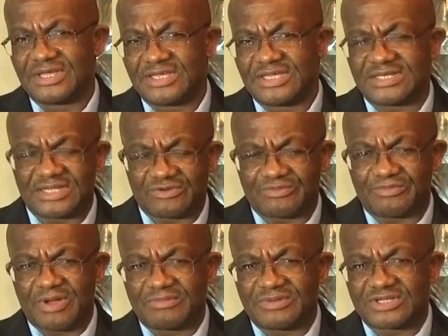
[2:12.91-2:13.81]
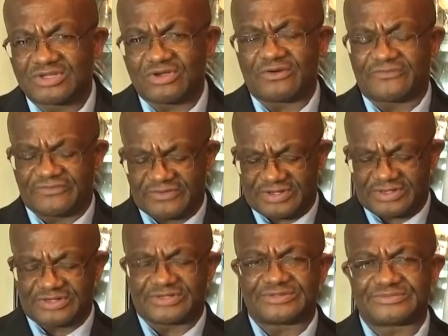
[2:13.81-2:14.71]
Republic
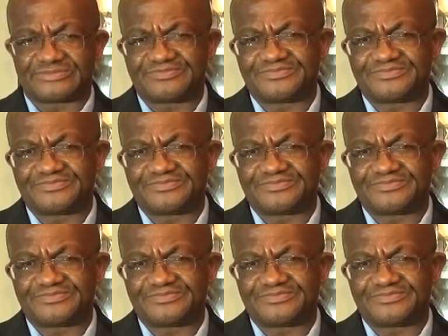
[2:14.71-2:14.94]
of